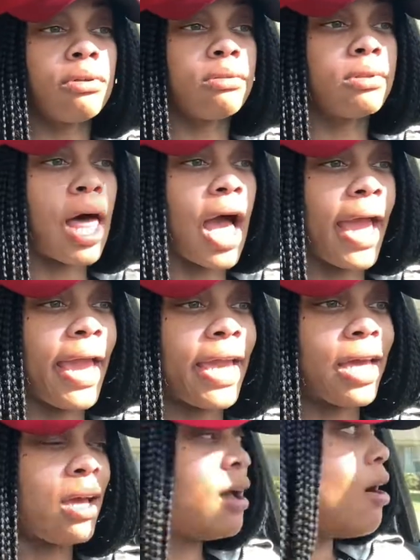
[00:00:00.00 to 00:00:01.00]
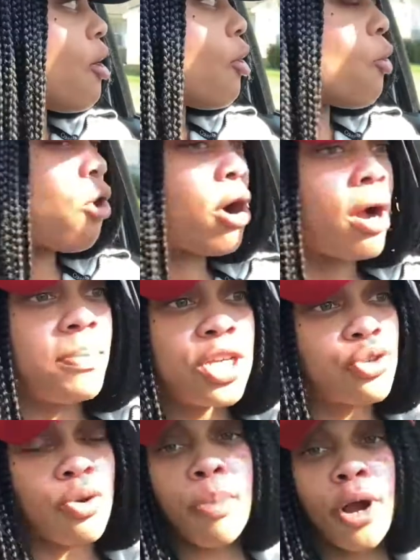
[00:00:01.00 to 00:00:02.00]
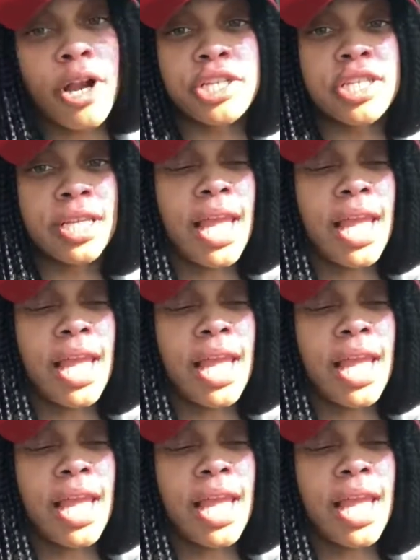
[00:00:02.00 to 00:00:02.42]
like, or a miserable person.